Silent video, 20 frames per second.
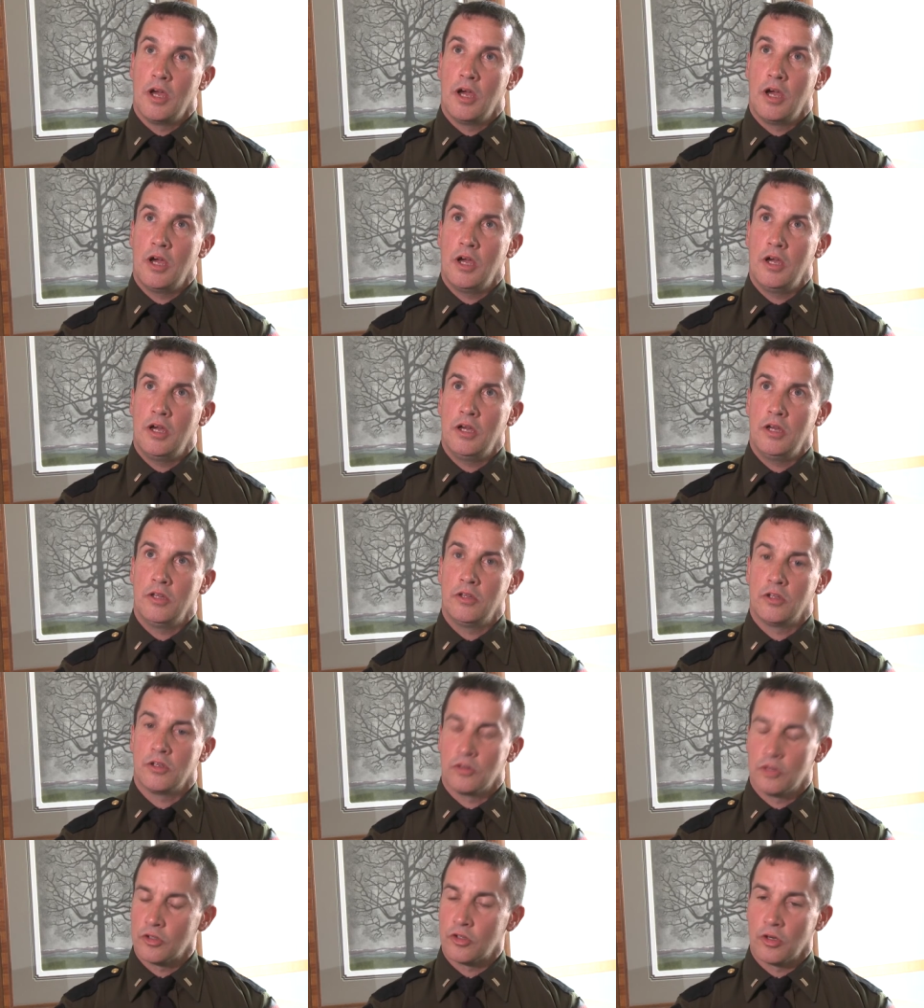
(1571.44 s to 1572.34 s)
Uh,
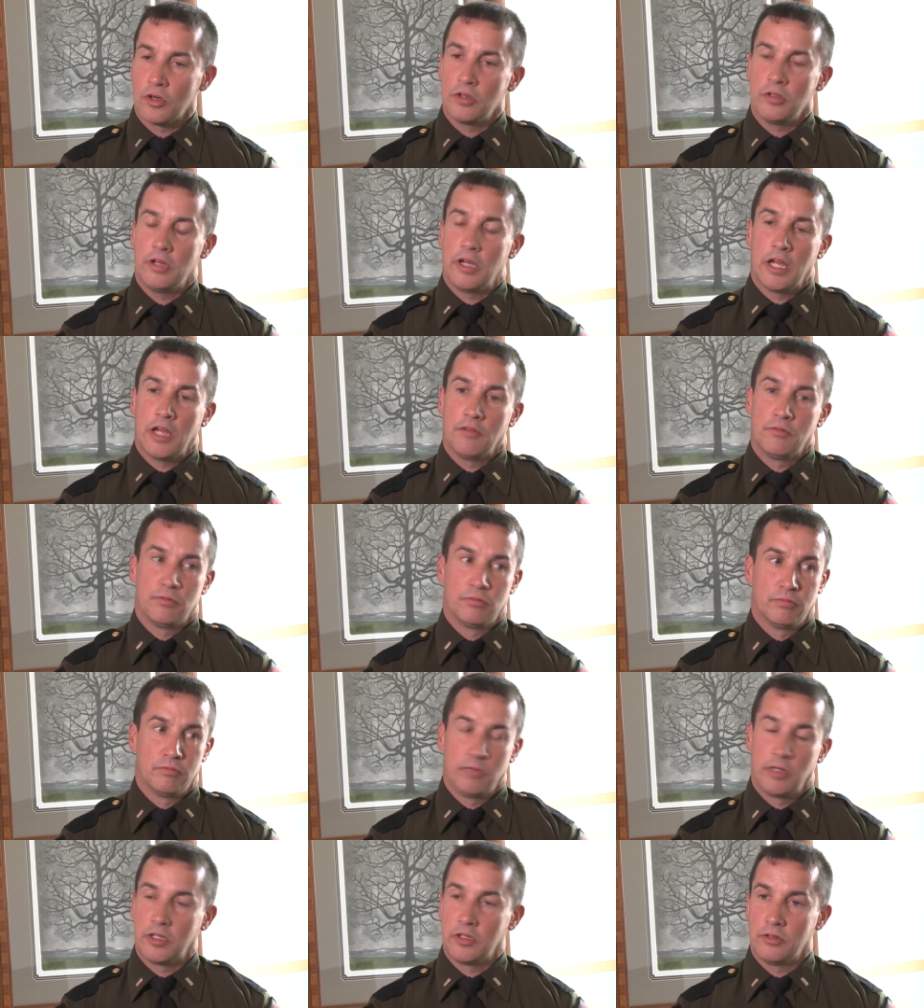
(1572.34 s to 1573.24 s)
the, the colonel, I have
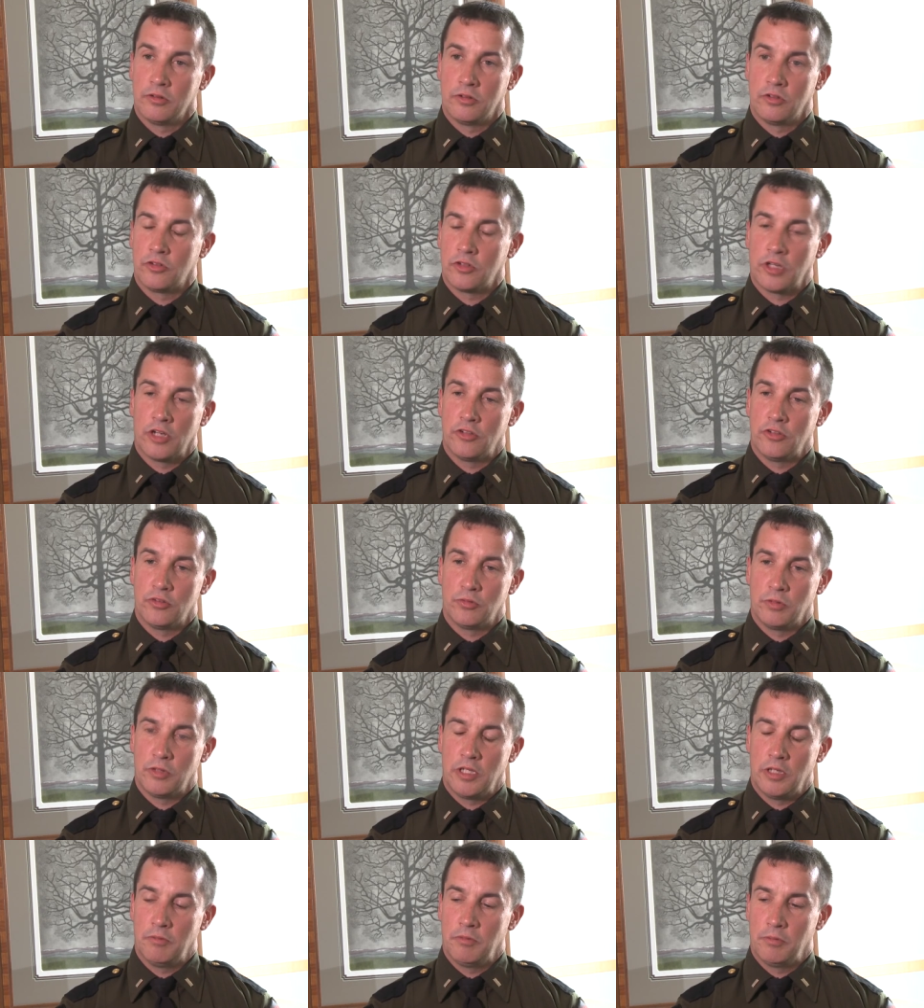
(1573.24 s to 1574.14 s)
regular discussions
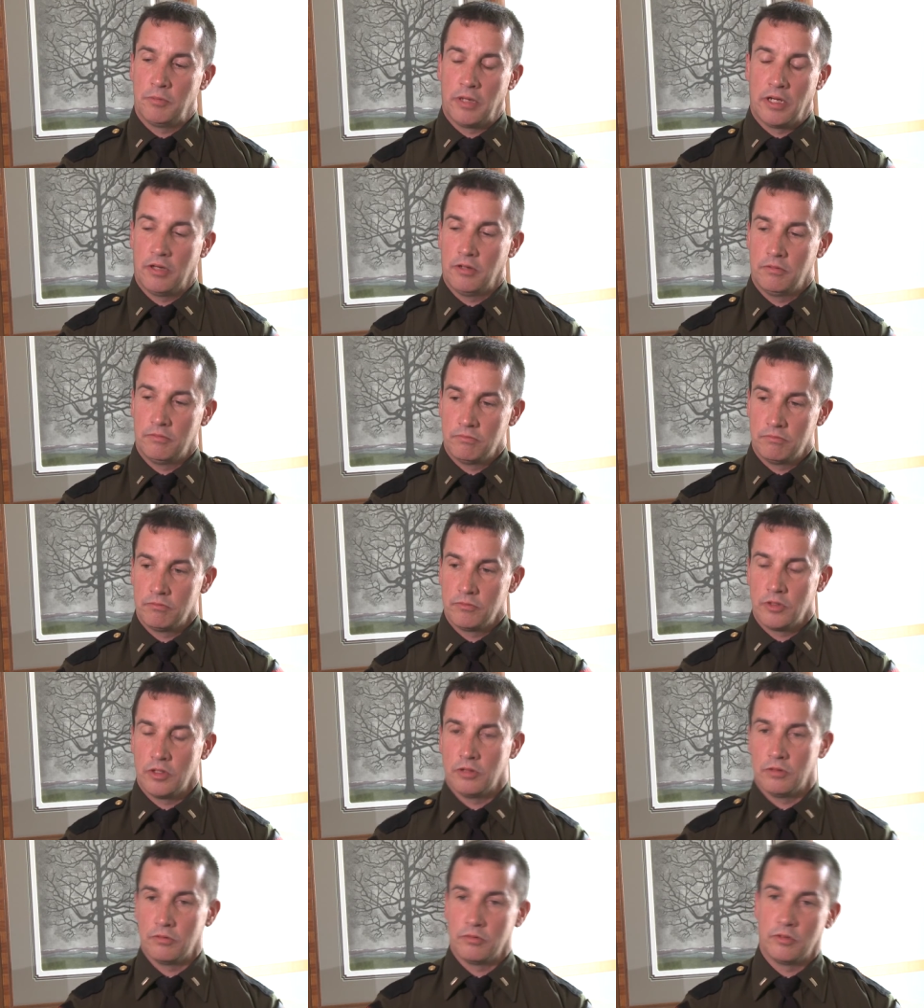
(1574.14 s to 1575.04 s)
with him about
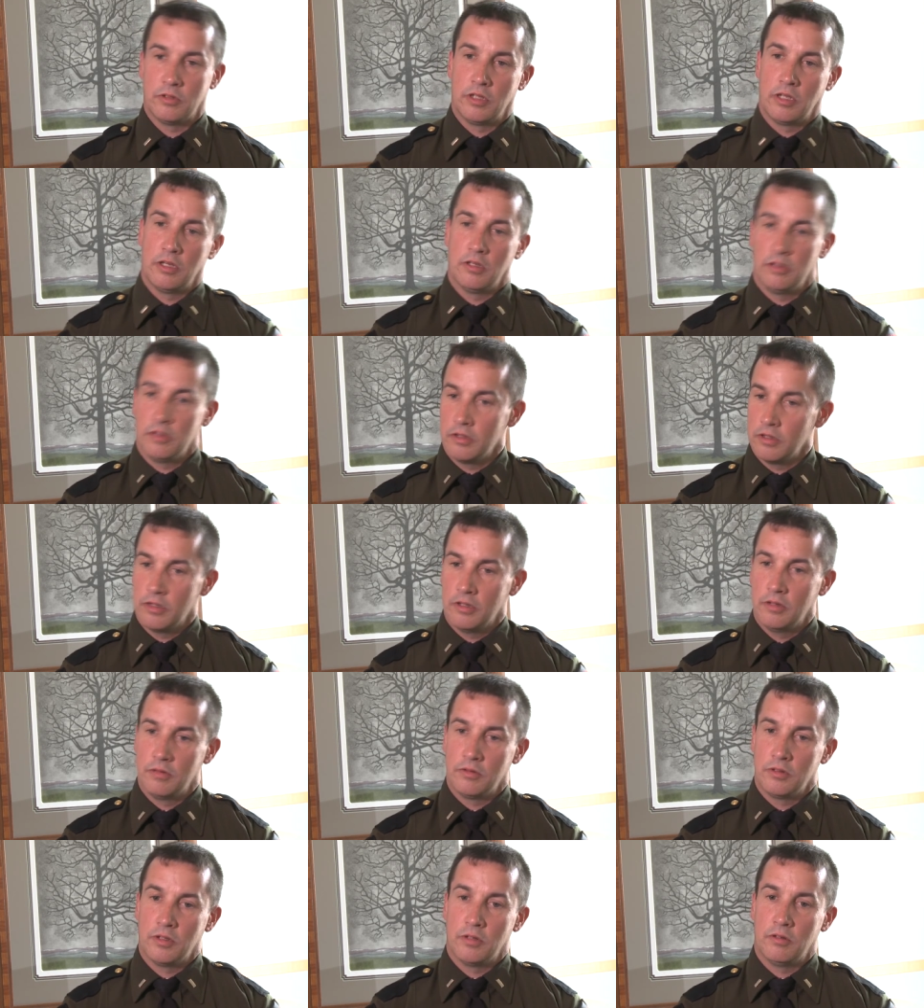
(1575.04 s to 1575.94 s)
you know daily uh,
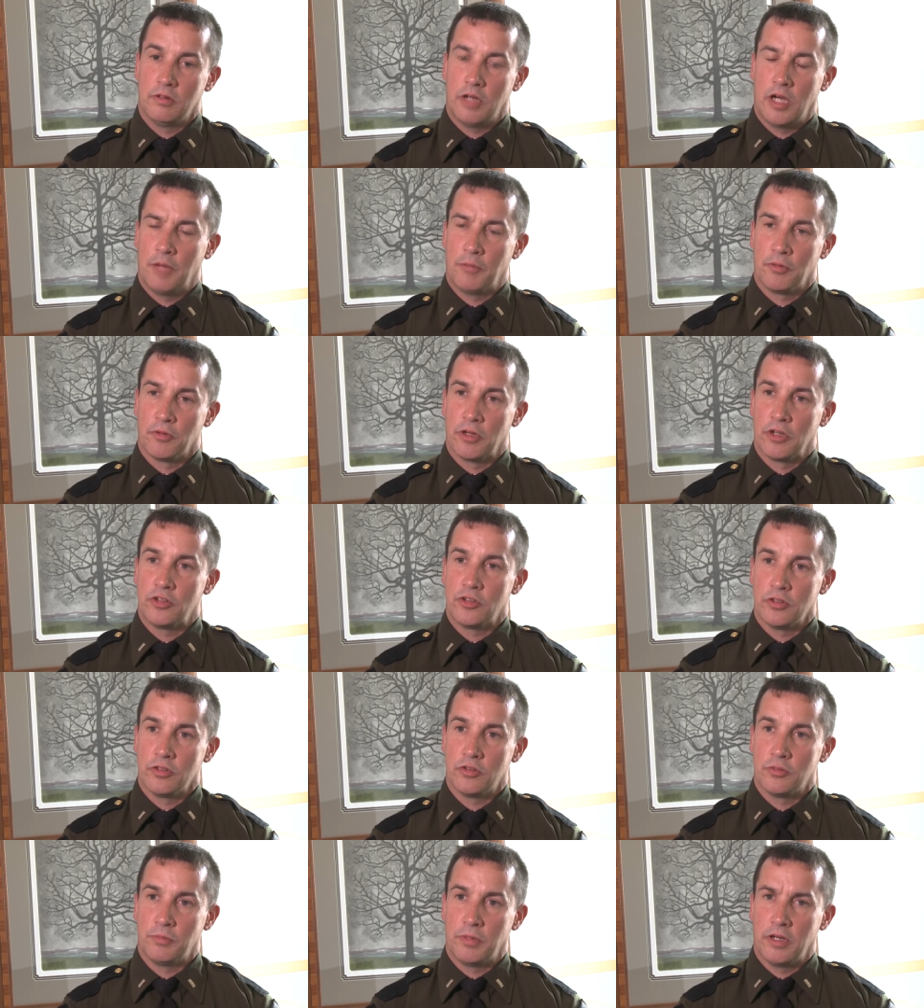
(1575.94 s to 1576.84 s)
you know
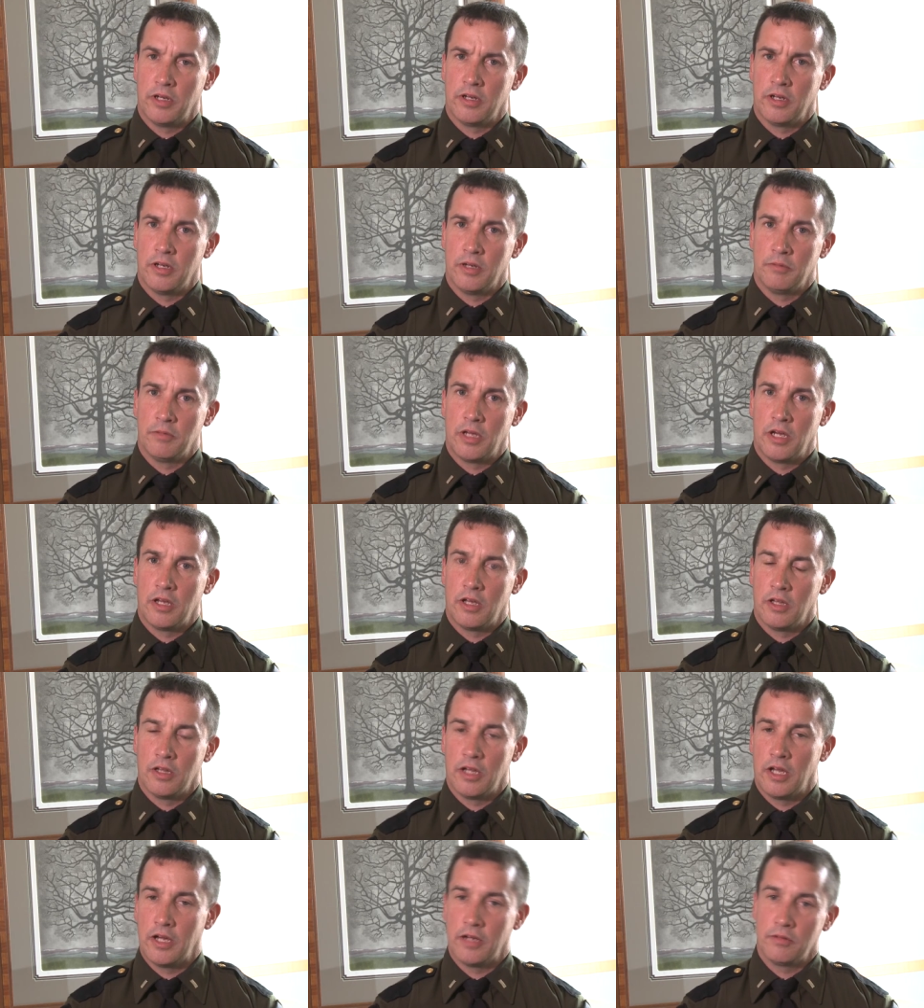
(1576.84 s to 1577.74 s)
operations, but um, not a
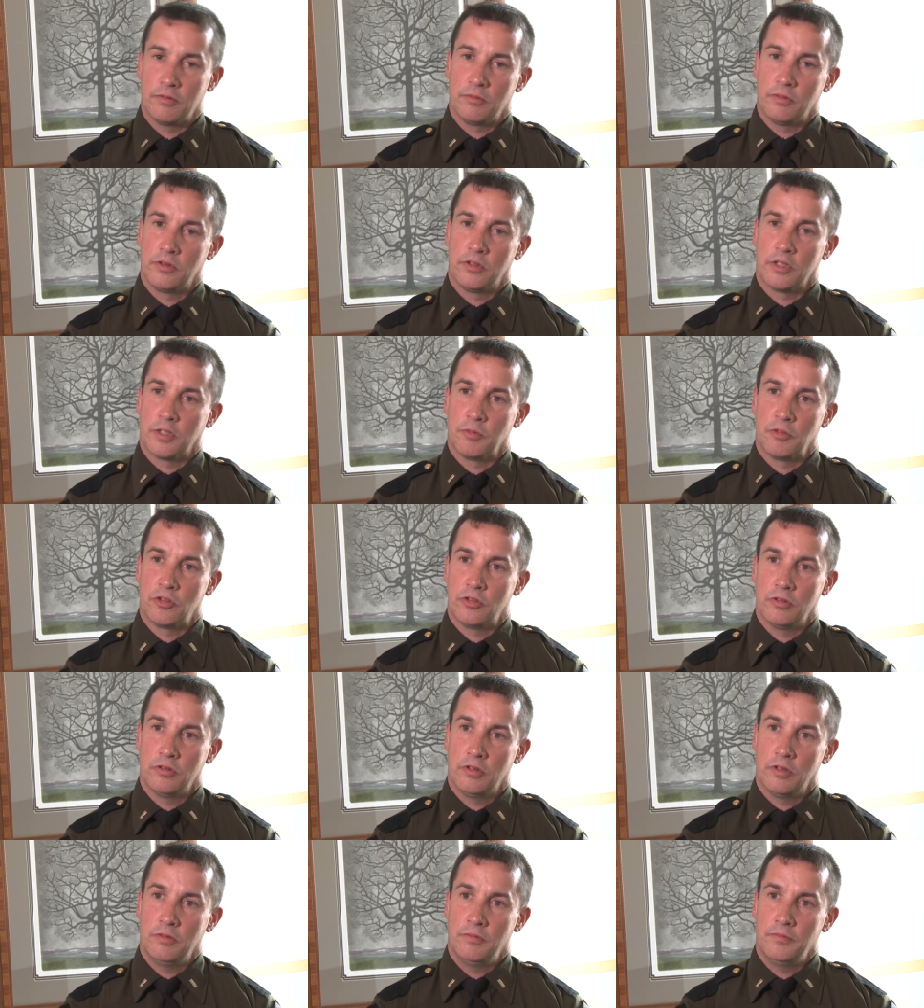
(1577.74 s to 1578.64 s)
lot with the
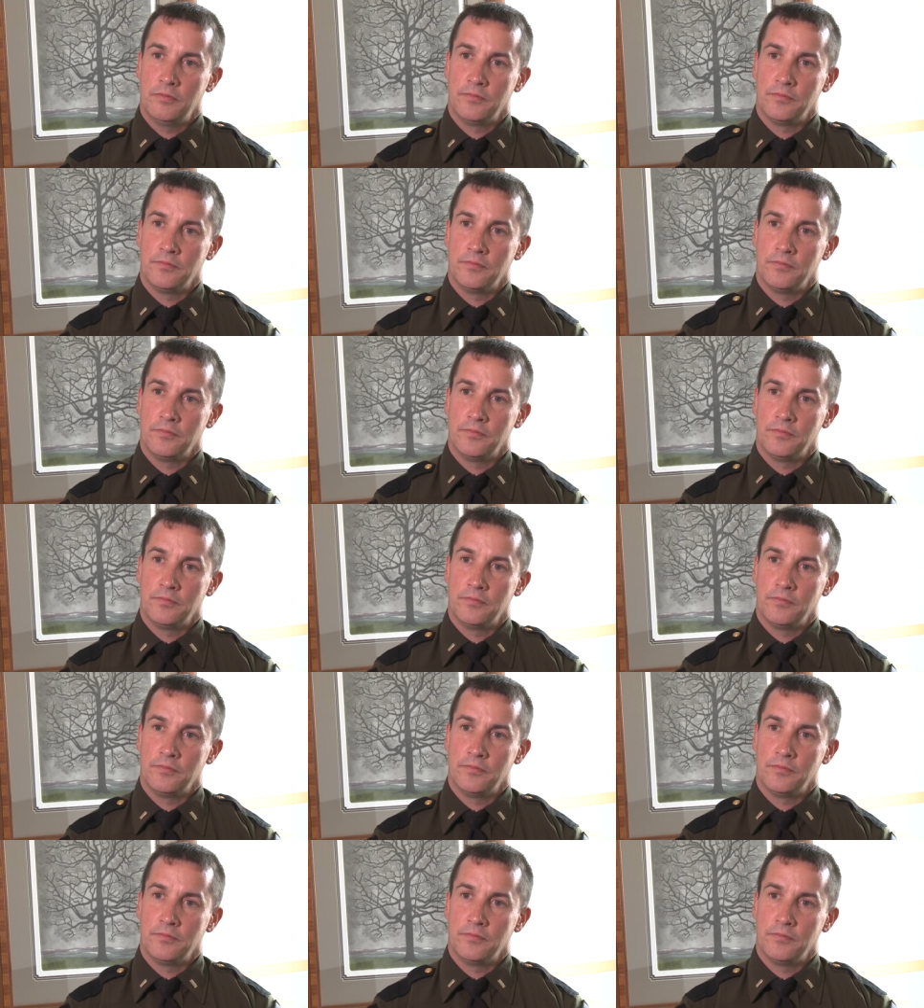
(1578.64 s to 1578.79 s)
commissioner now.